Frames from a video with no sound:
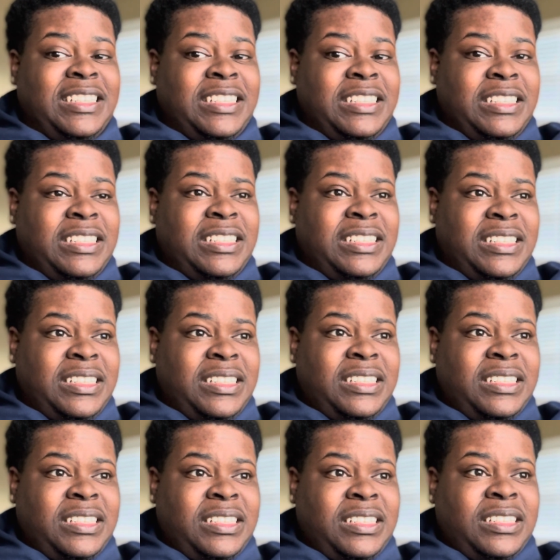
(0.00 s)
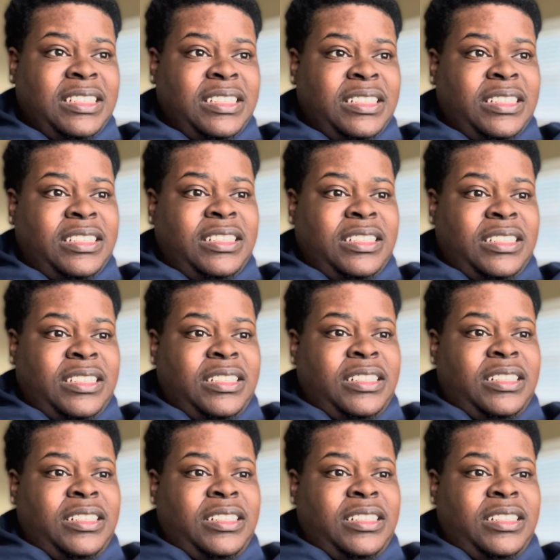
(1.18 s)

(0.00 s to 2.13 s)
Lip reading: [no speech]